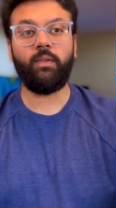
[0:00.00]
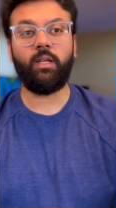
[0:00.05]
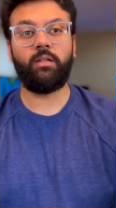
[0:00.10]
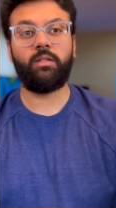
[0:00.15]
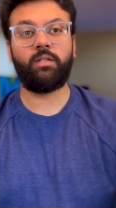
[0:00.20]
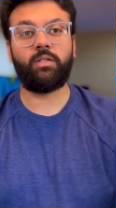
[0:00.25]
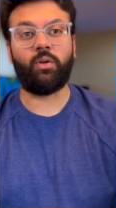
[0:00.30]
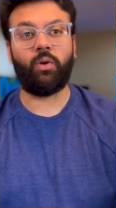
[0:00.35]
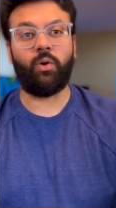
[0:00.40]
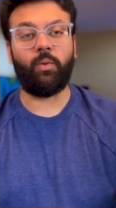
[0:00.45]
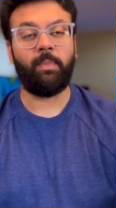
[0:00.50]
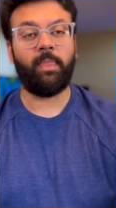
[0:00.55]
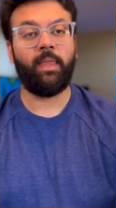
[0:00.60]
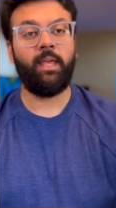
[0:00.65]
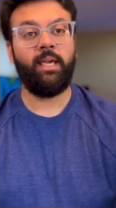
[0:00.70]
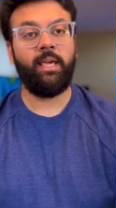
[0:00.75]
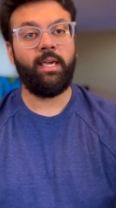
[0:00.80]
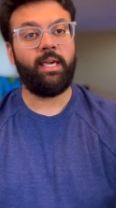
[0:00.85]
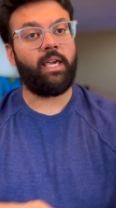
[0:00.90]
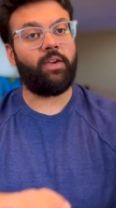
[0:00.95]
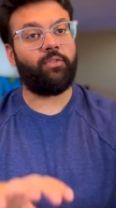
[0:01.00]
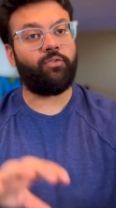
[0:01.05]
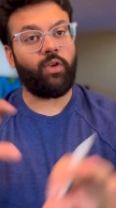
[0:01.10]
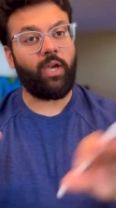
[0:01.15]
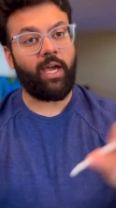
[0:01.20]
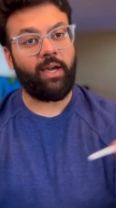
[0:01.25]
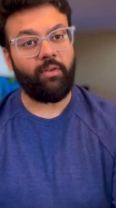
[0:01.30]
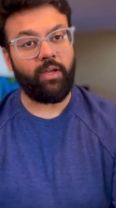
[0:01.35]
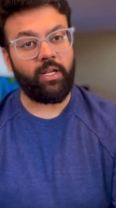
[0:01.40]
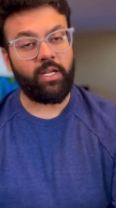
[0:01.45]
So if you
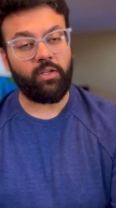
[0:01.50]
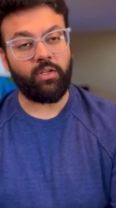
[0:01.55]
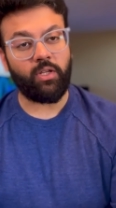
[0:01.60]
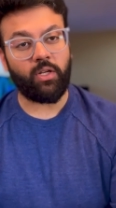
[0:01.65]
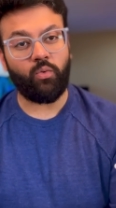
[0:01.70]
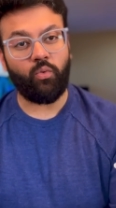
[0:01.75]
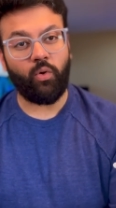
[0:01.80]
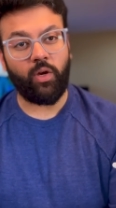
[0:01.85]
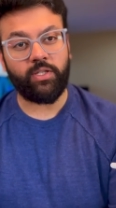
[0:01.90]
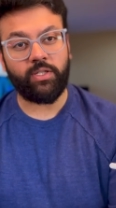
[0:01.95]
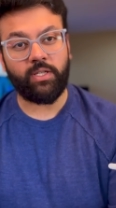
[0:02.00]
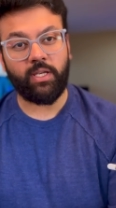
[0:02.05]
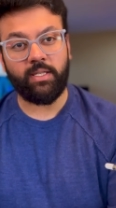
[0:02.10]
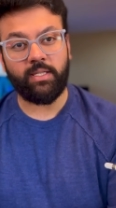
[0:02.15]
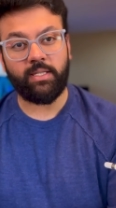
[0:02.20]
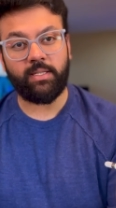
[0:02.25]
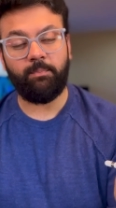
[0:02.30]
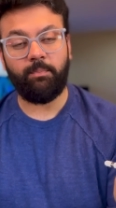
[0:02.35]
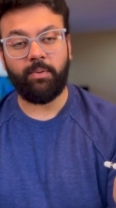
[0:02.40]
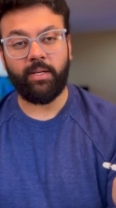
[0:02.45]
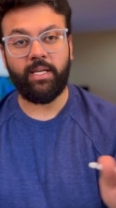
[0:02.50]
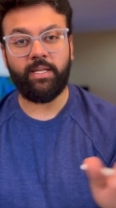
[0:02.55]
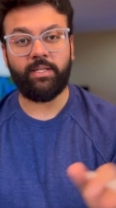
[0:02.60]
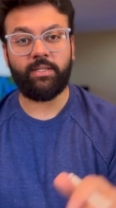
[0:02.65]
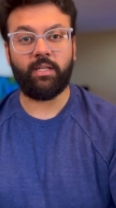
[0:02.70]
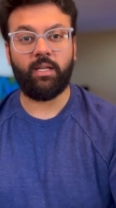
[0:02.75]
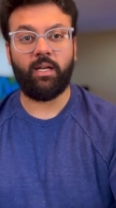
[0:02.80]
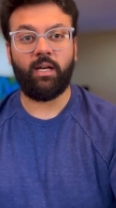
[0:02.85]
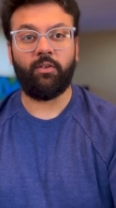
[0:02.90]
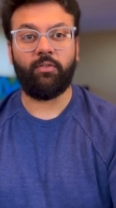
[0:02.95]
have any other questions,
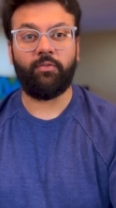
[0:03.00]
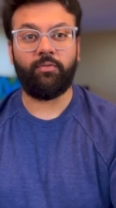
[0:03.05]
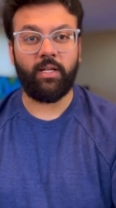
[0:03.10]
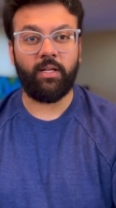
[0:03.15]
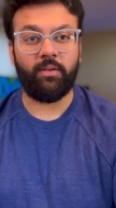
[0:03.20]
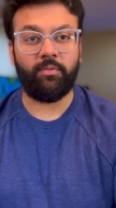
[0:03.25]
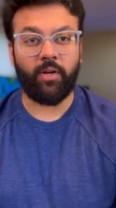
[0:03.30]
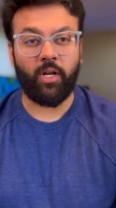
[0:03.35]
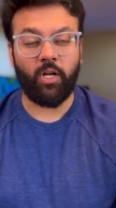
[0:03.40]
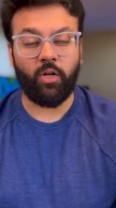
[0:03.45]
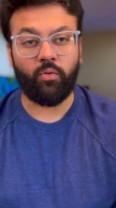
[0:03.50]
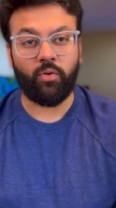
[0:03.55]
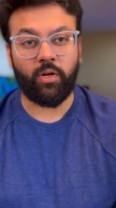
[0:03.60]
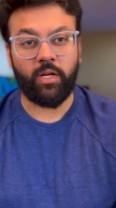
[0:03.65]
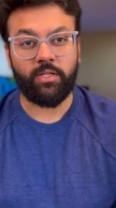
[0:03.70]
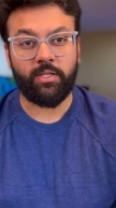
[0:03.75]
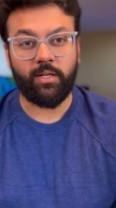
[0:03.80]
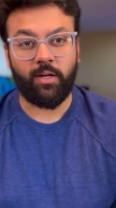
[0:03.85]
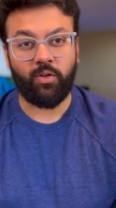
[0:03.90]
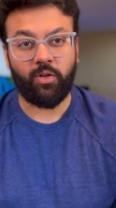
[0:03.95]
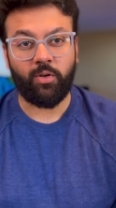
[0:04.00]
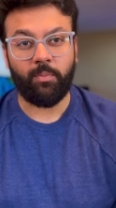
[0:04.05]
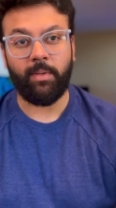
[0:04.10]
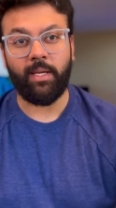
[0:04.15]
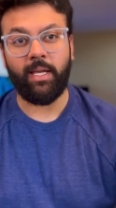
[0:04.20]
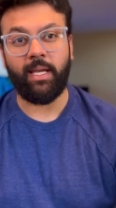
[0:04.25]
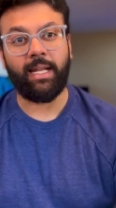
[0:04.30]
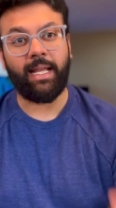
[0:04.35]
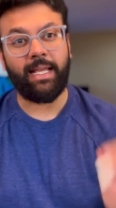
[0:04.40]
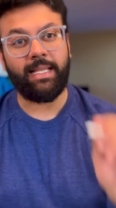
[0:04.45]
please feel free to reach out to
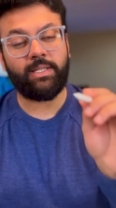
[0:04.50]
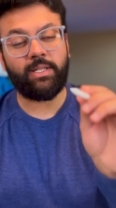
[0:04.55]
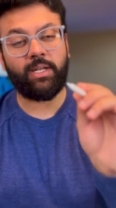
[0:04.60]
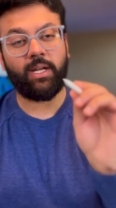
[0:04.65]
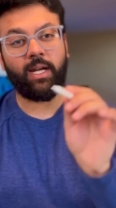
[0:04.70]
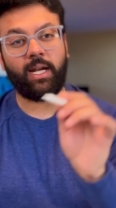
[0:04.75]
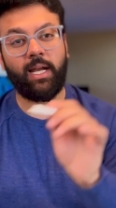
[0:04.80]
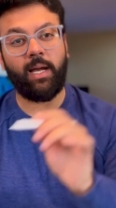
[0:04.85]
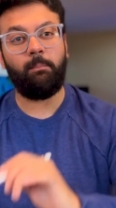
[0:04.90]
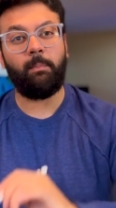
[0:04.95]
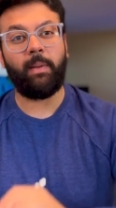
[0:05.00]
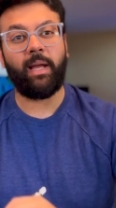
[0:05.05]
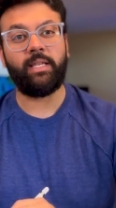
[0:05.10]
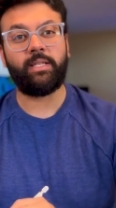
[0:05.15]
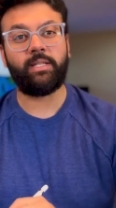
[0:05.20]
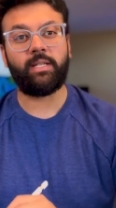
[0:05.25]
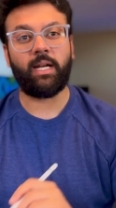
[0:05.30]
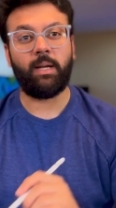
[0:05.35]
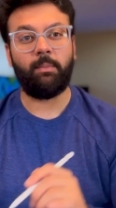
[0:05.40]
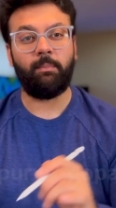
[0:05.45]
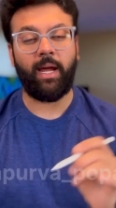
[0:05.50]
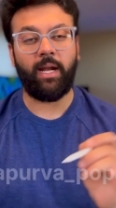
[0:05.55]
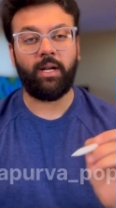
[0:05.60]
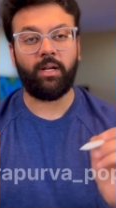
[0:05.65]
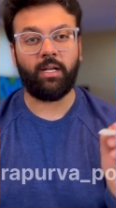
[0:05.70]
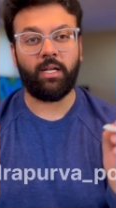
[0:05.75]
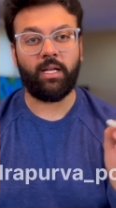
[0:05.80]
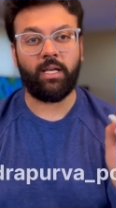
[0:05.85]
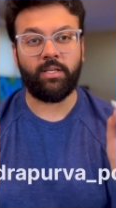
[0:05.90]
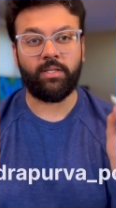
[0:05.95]
me in Instagram. My Instagram
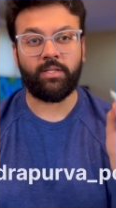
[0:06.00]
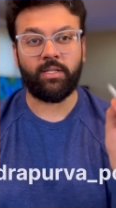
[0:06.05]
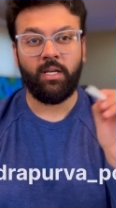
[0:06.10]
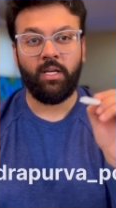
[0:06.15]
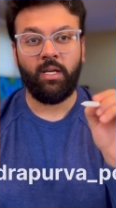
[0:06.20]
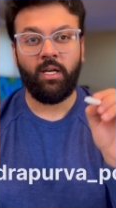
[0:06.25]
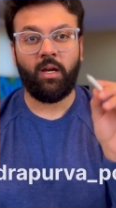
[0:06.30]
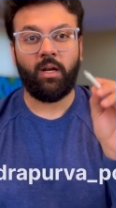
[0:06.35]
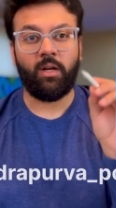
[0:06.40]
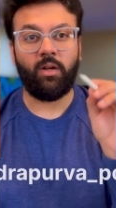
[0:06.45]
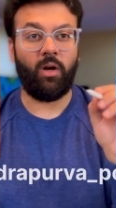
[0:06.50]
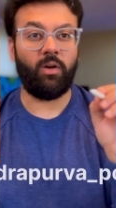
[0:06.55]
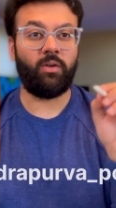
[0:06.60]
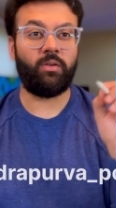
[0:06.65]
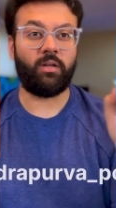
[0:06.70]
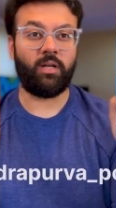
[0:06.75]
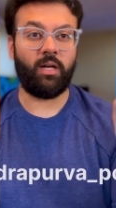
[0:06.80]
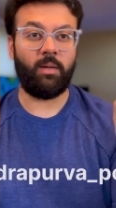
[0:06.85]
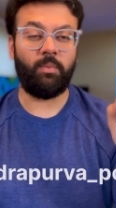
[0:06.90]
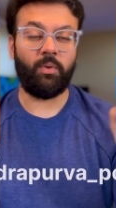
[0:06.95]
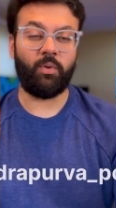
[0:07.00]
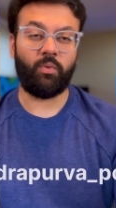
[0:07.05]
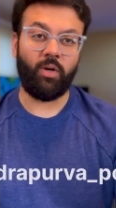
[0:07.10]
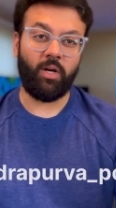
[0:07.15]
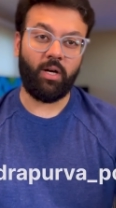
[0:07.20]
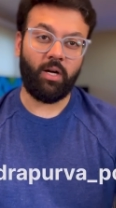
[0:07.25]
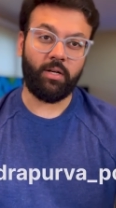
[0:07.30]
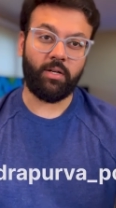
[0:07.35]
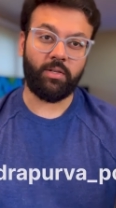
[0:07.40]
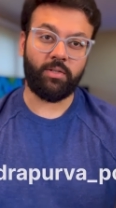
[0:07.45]
handle is Dr.
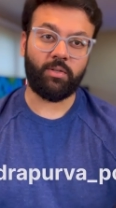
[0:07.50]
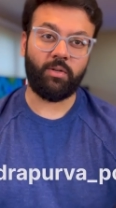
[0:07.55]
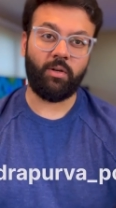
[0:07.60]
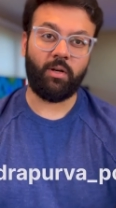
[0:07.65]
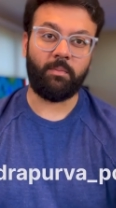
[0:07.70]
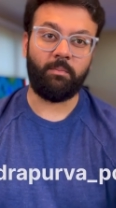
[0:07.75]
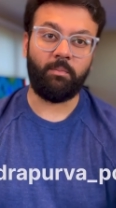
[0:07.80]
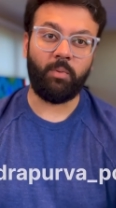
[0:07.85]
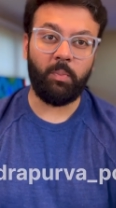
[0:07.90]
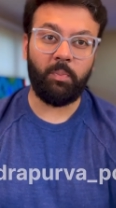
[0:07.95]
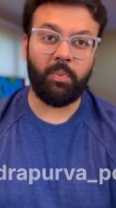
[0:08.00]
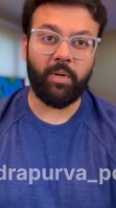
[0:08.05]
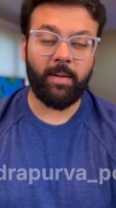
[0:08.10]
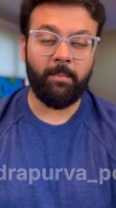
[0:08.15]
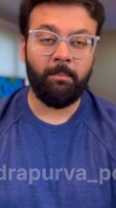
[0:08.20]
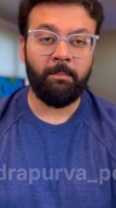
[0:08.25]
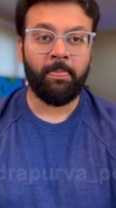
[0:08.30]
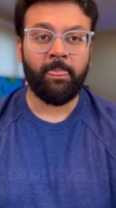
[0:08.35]
Apurva_Popat.